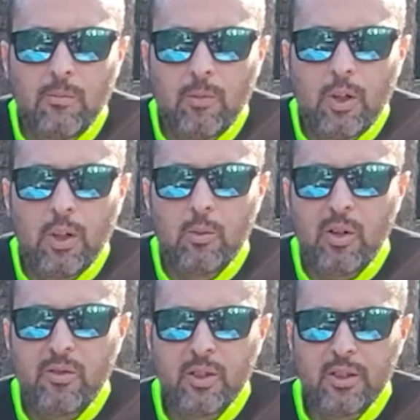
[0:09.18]
Hello
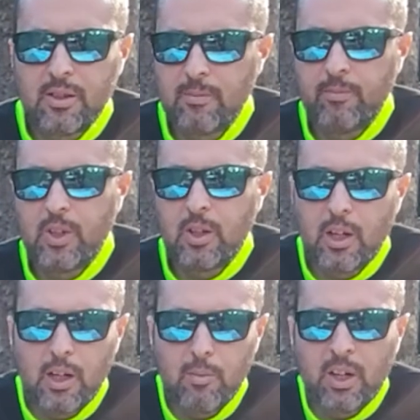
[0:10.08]
my friends, here
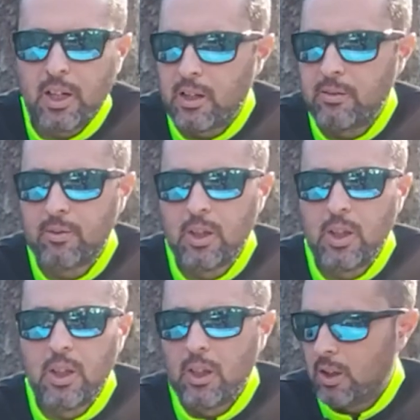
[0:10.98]
I am again.
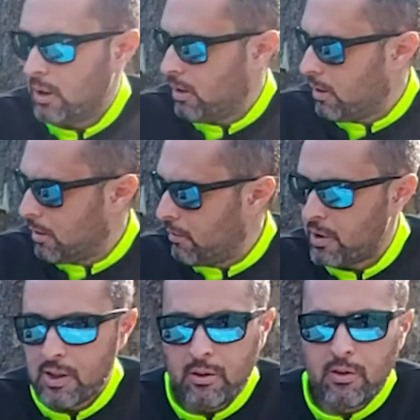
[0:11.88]

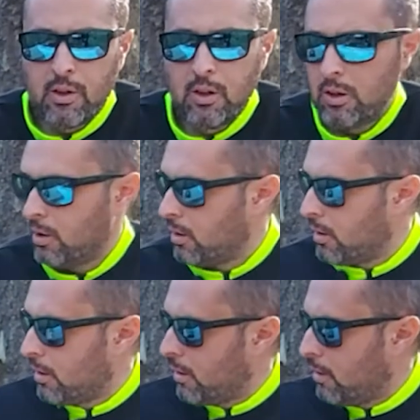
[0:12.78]
First of all,
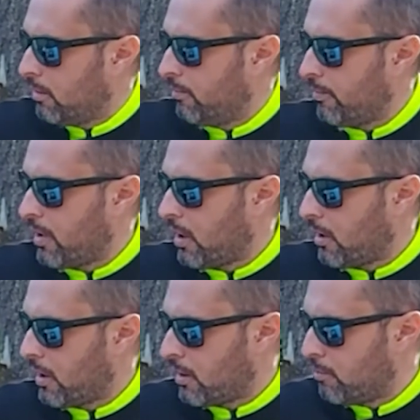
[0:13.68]

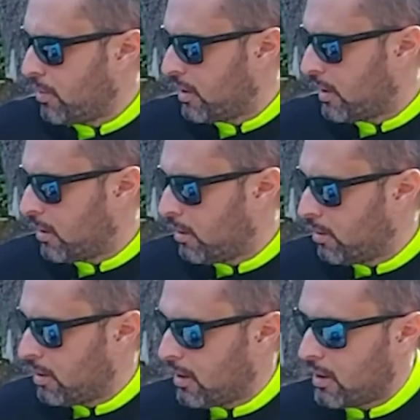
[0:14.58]
let me tell
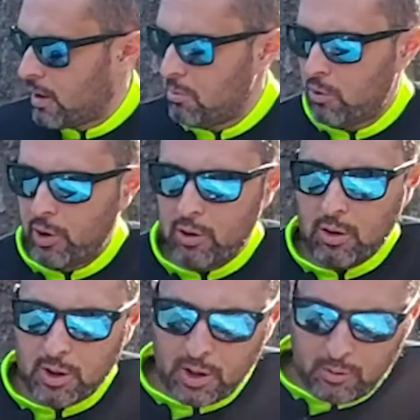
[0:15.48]
you that I'm
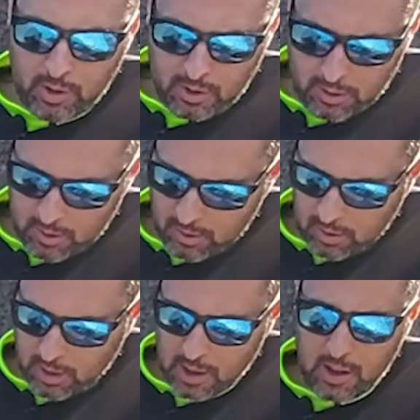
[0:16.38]
recording with
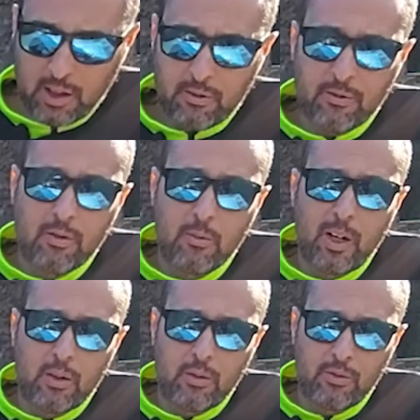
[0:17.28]
the KF
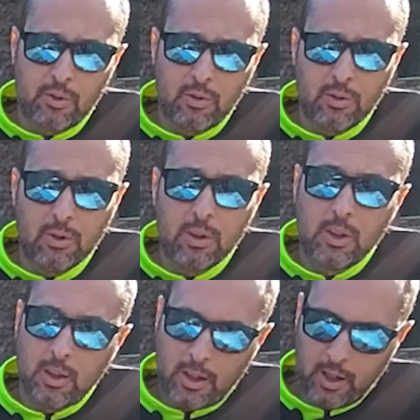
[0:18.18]
microphone.
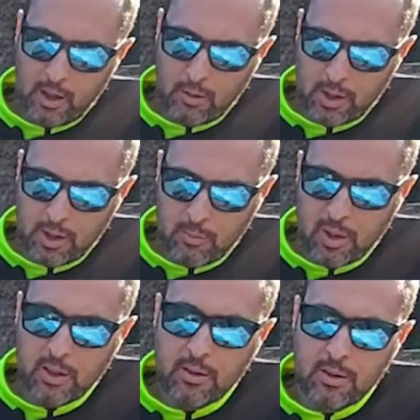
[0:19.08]
I already
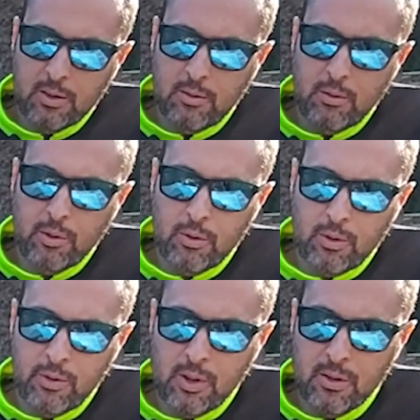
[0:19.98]
made the review
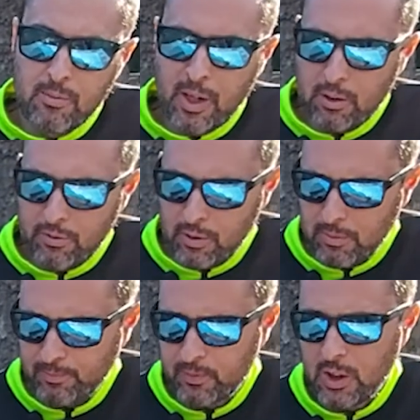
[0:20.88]
of this
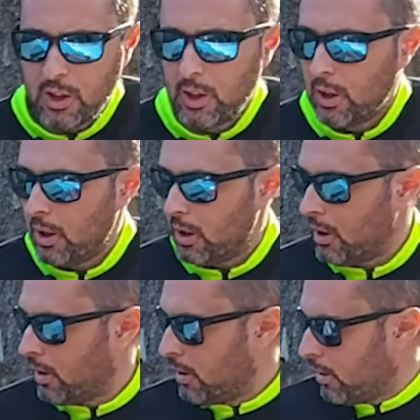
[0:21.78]
microphone,
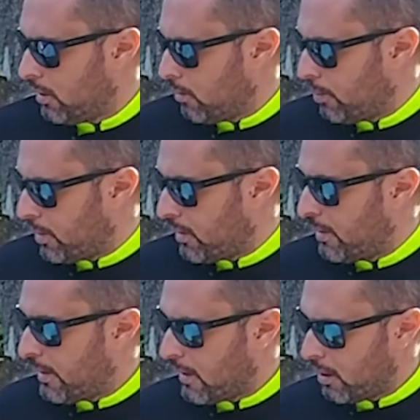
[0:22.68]
but
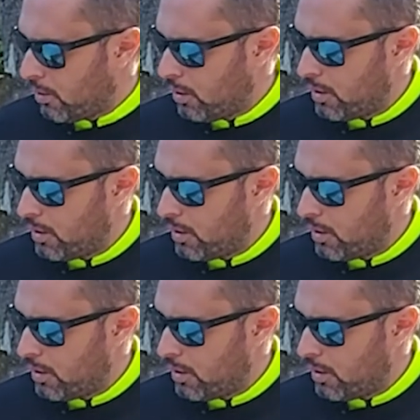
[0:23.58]
now